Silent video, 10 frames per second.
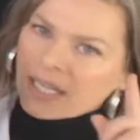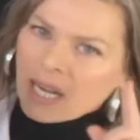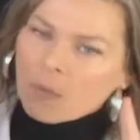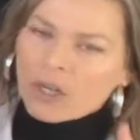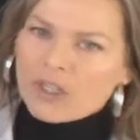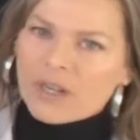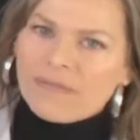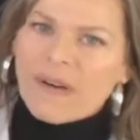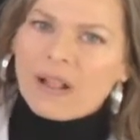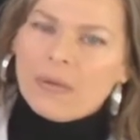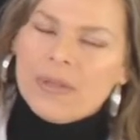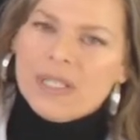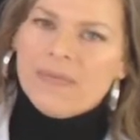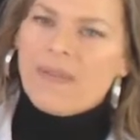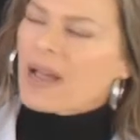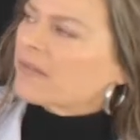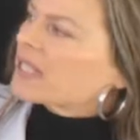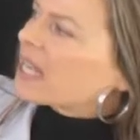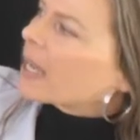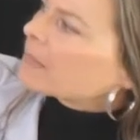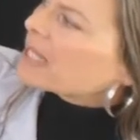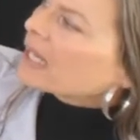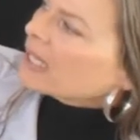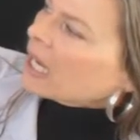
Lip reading: and I want you to follow these five steps.